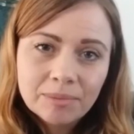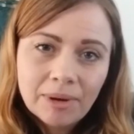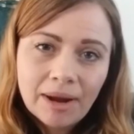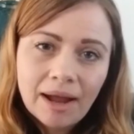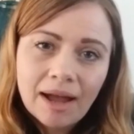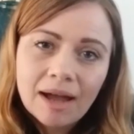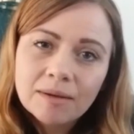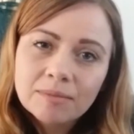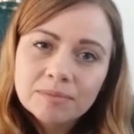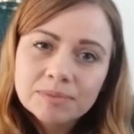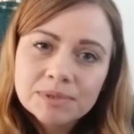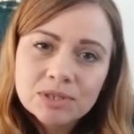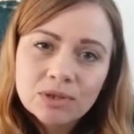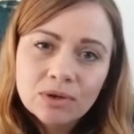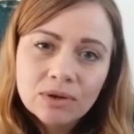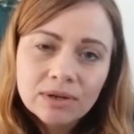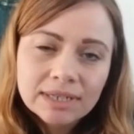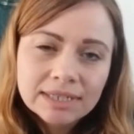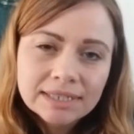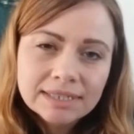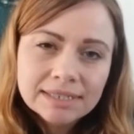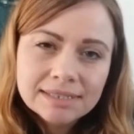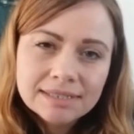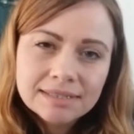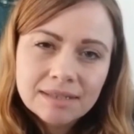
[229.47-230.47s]
perhaps
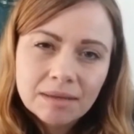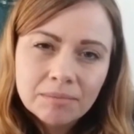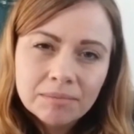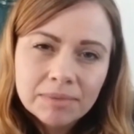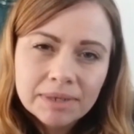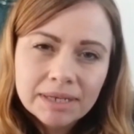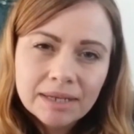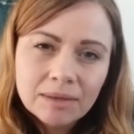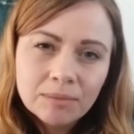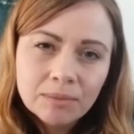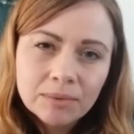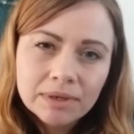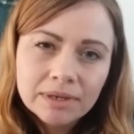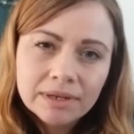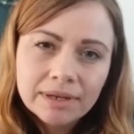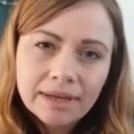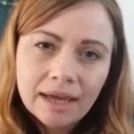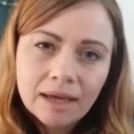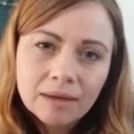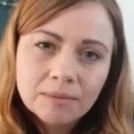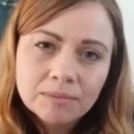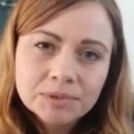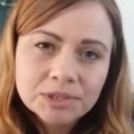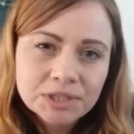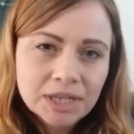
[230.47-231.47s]
talking to somebody would
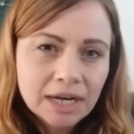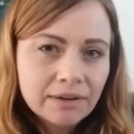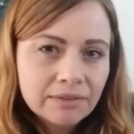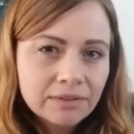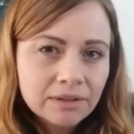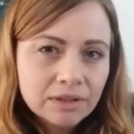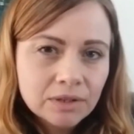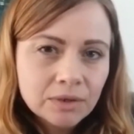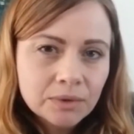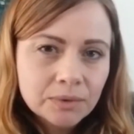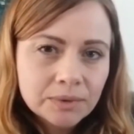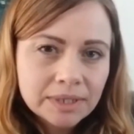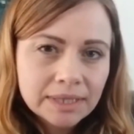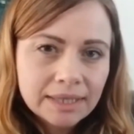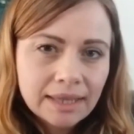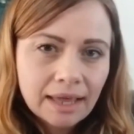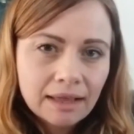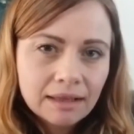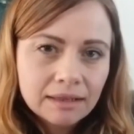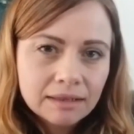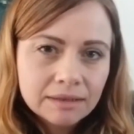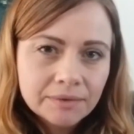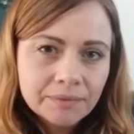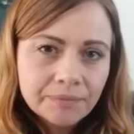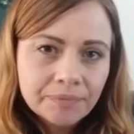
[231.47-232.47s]
help share the load a
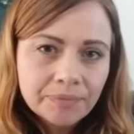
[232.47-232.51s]
little.